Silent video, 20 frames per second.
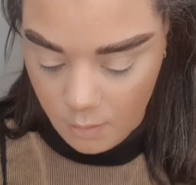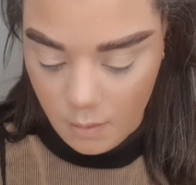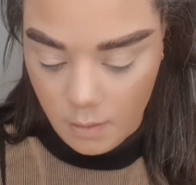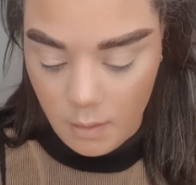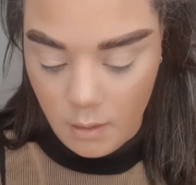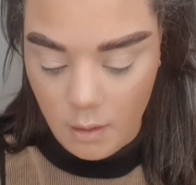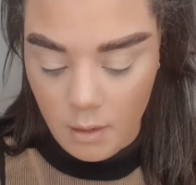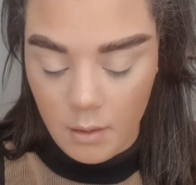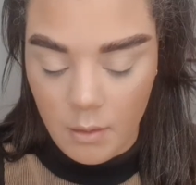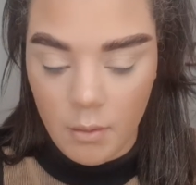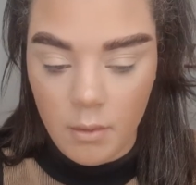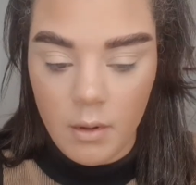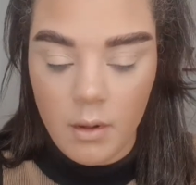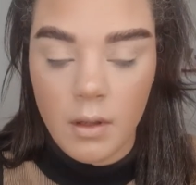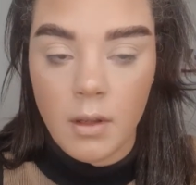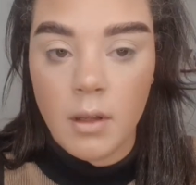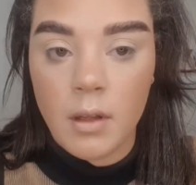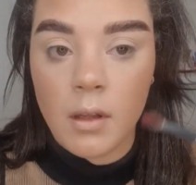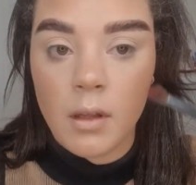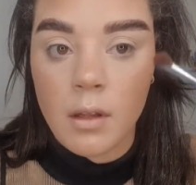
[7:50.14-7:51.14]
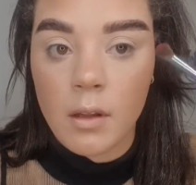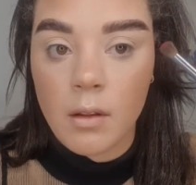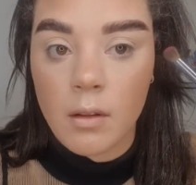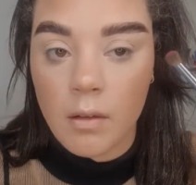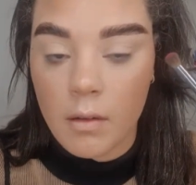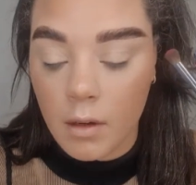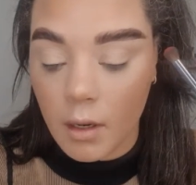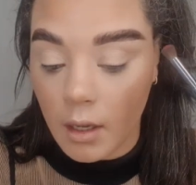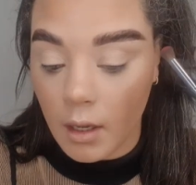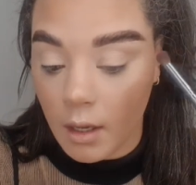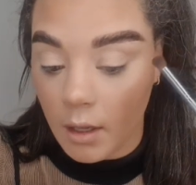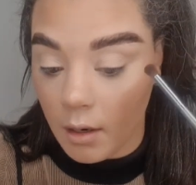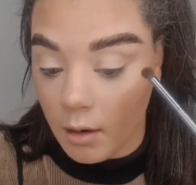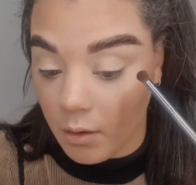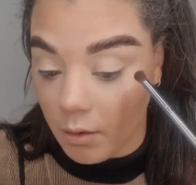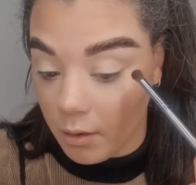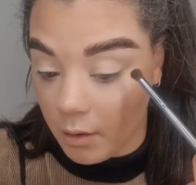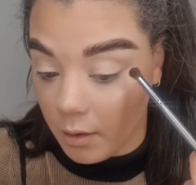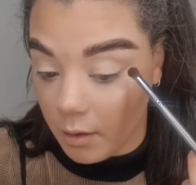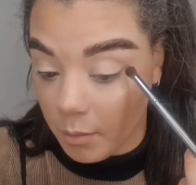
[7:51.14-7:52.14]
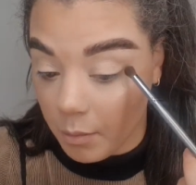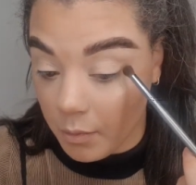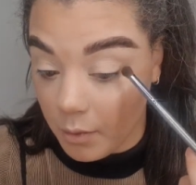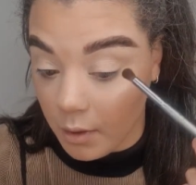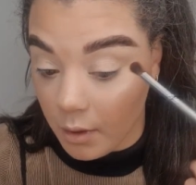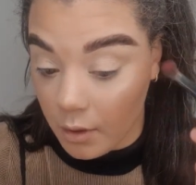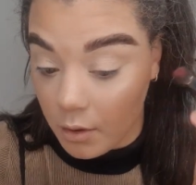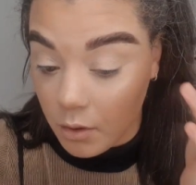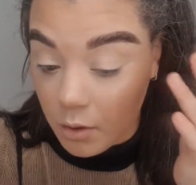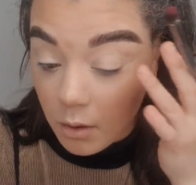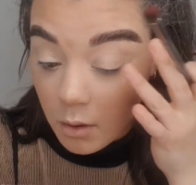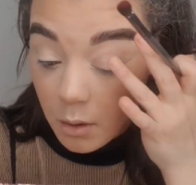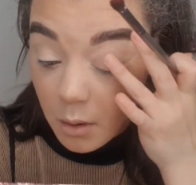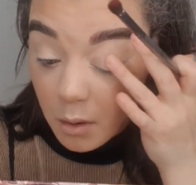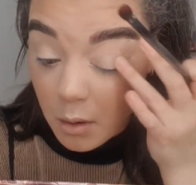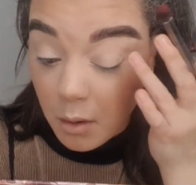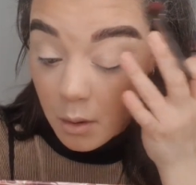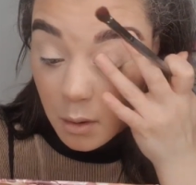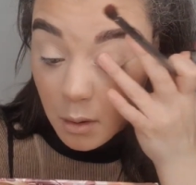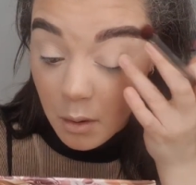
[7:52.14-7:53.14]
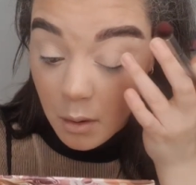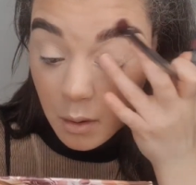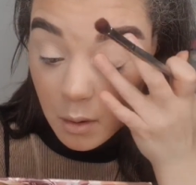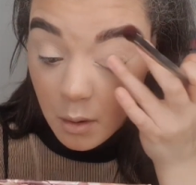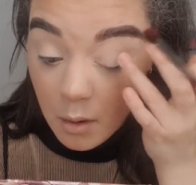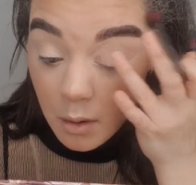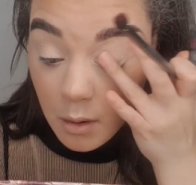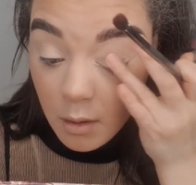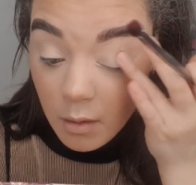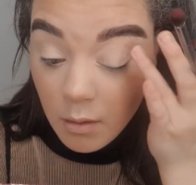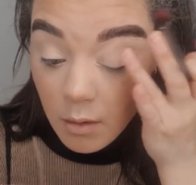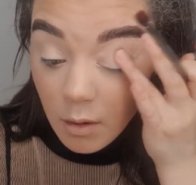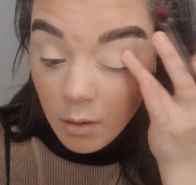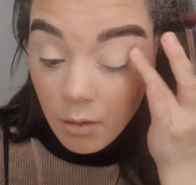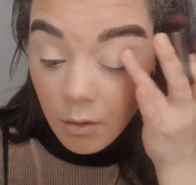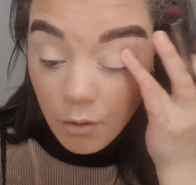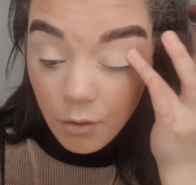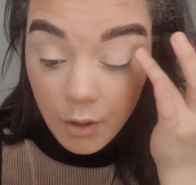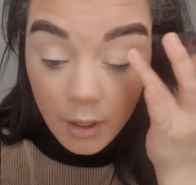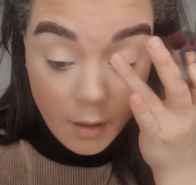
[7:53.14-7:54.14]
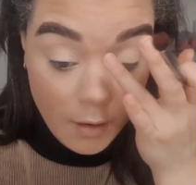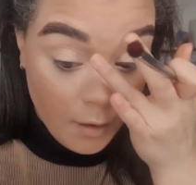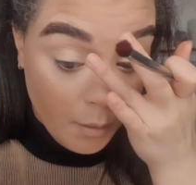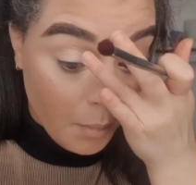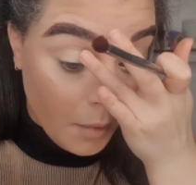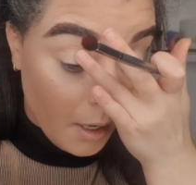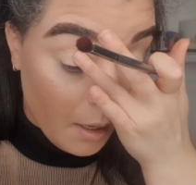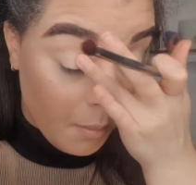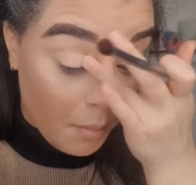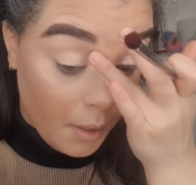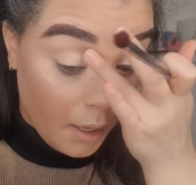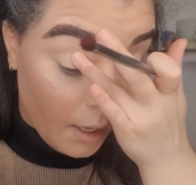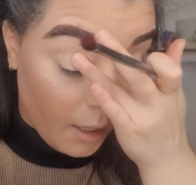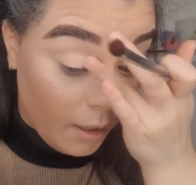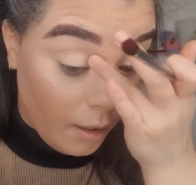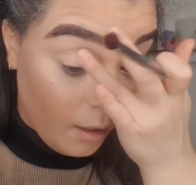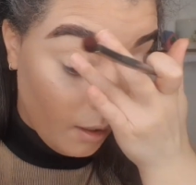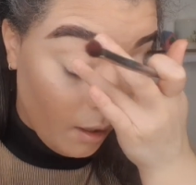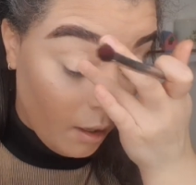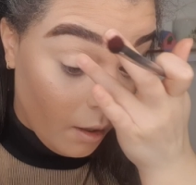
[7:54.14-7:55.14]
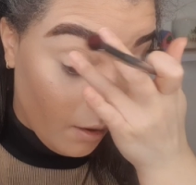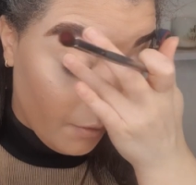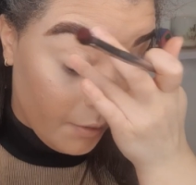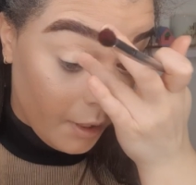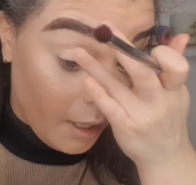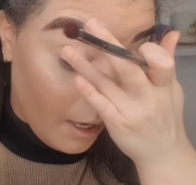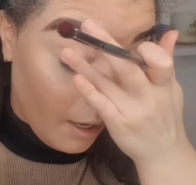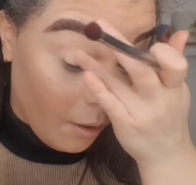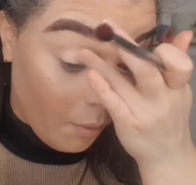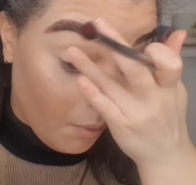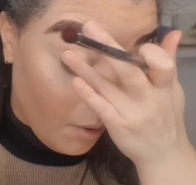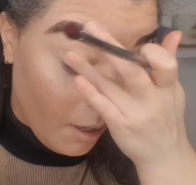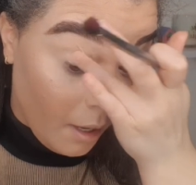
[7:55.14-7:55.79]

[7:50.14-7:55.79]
So, just taking it on this brush. This does crease a bit, but I loved how